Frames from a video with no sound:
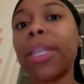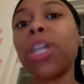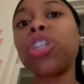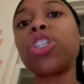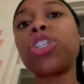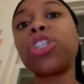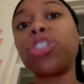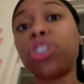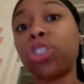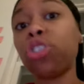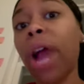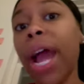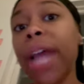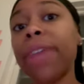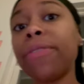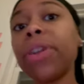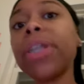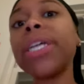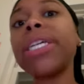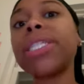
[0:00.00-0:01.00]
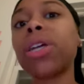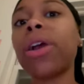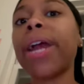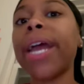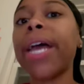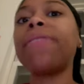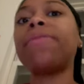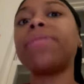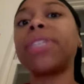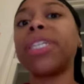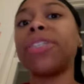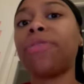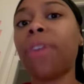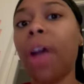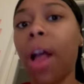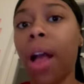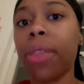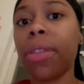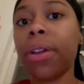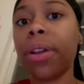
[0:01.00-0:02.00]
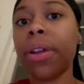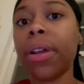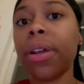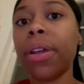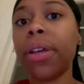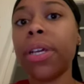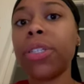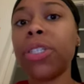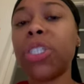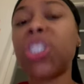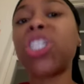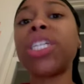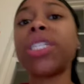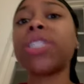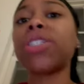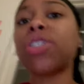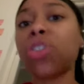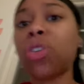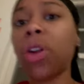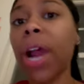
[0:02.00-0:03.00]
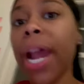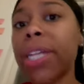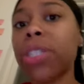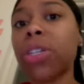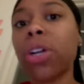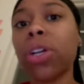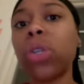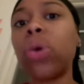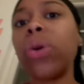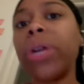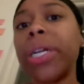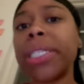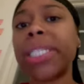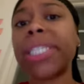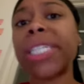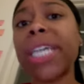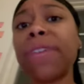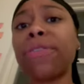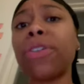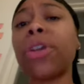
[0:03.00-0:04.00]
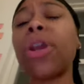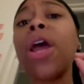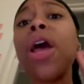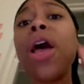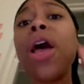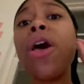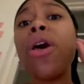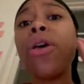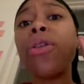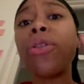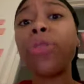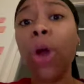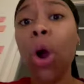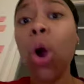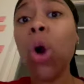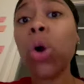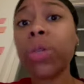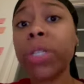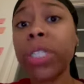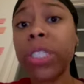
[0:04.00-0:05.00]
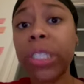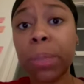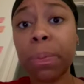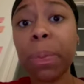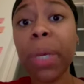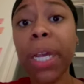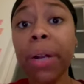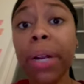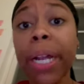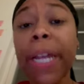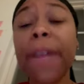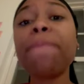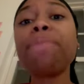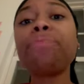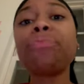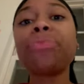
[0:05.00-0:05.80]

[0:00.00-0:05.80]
The driver is our Heavenly Father, Jesus Christ, our Lord and Savior, the Holy Spirit.